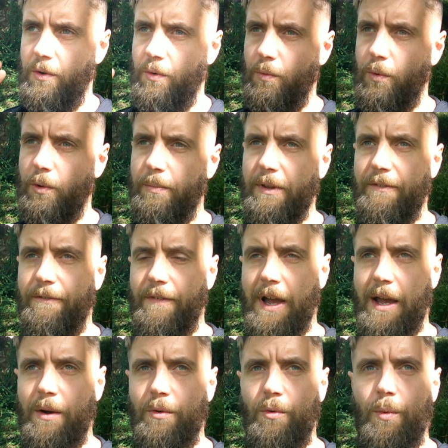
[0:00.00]
will be
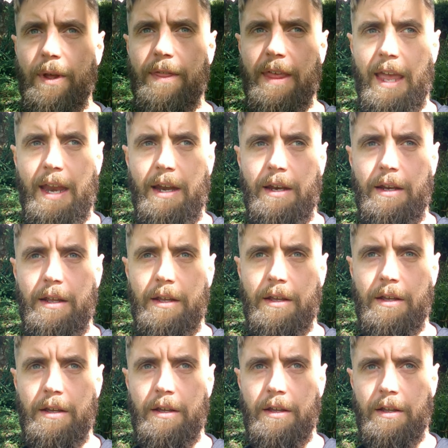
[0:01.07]
found within
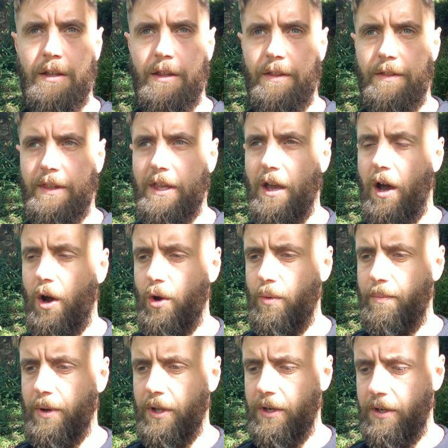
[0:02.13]
the
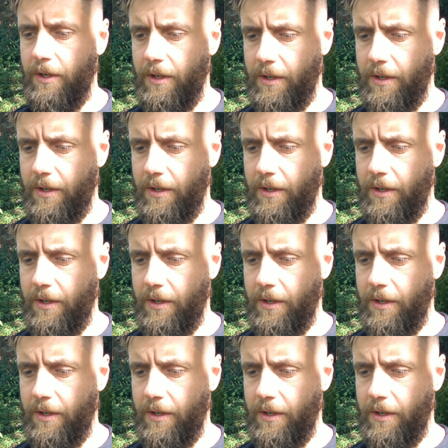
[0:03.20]
open,